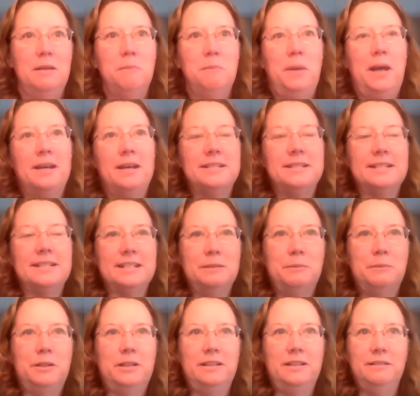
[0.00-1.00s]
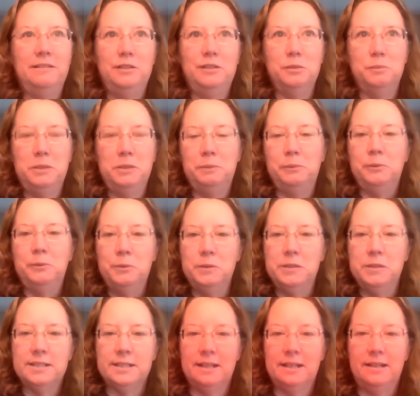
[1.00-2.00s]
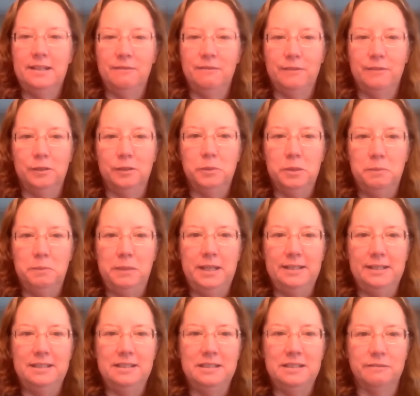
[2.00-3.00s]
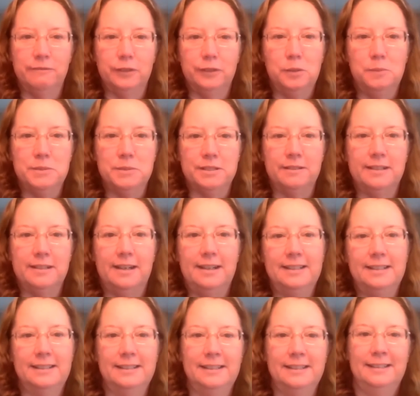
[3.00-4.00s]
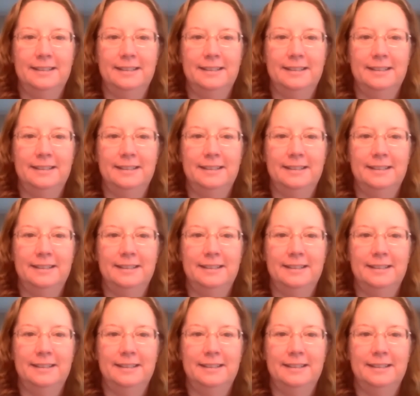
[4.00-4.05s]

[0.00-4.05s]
and passes them on to people who decide if they'll be made into films or not.